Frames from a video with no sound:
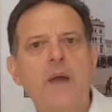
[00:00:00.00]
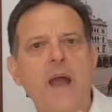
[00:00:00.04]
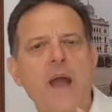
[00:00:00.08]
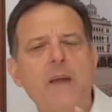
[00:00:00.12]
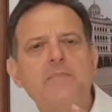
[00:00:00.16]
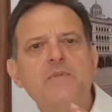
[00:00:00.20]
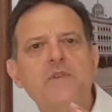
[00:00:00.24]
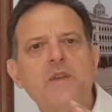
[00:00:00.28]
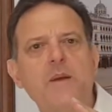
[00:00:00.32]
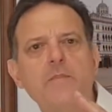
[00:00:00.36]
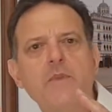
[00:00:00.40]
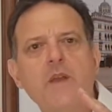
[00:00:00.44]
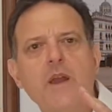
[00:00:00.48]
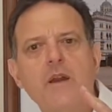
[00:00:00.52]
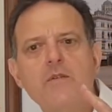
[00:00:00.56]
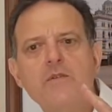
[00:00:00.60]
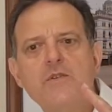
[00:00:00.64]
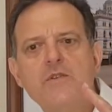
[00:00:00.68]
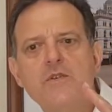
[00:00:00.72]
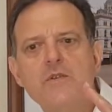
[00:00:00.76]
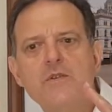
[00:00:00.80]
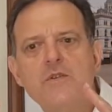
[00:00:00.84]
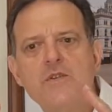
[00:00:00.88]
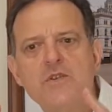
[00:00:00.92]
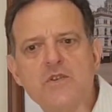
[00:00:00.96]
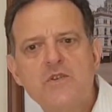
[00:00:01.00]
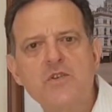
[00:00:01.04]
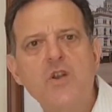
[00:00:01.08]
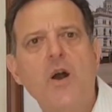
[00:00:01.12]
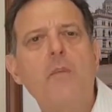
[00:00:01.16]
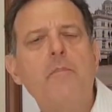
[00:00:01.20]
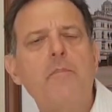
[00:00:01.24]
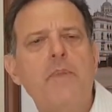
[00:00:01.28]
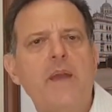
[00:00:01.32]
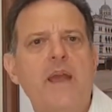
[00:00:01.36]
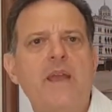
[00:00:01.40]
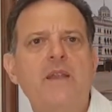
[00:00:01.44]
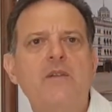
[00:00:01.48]
perhaps I'm going to
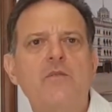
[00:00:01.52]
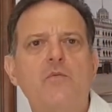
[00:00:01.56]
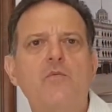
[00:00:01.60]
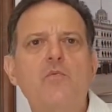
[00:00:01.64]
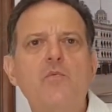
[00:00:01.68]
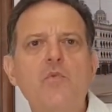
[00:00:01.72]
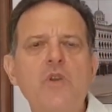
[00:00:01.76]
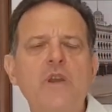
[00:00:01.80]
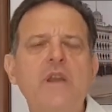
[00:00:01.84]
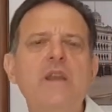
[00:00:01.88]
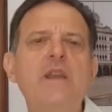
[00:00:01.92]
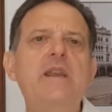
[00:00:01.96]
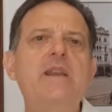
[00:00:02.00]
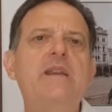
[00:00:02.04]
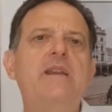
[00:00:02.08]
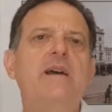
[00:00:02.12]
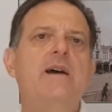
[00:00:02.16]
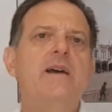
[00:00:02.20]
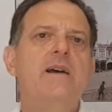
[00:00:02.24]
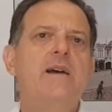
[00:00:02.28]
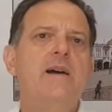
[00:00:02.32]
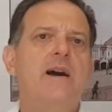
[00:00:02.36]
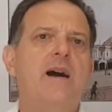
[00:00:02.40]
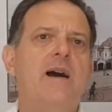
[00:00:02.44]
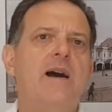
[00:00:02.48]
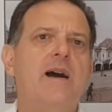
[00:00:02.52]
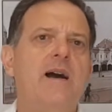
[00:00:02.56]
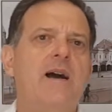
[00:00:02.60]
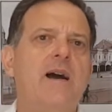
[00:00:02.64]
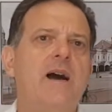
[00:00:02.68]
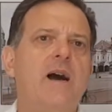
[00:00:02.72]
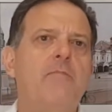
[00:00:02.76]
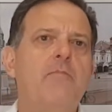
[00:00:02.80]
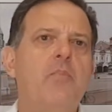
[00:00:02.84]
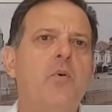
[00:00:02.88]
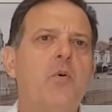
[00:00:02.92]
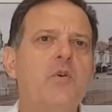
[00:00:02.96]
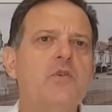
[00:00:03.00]
stop and read
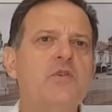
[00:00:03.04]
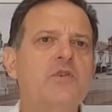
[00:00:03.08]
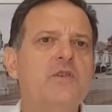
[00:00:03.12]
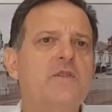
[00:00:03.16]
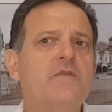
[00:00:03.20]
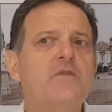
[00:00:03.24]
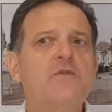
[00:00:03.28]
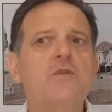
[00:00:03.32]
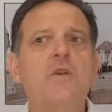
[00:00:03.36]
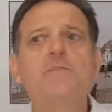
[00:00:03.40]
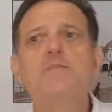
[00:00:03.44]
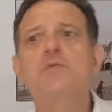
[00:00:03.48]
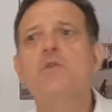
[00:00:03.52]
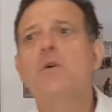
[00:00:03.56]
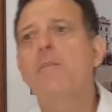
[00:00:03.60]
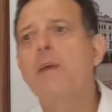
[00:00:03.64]
a portion of scripture,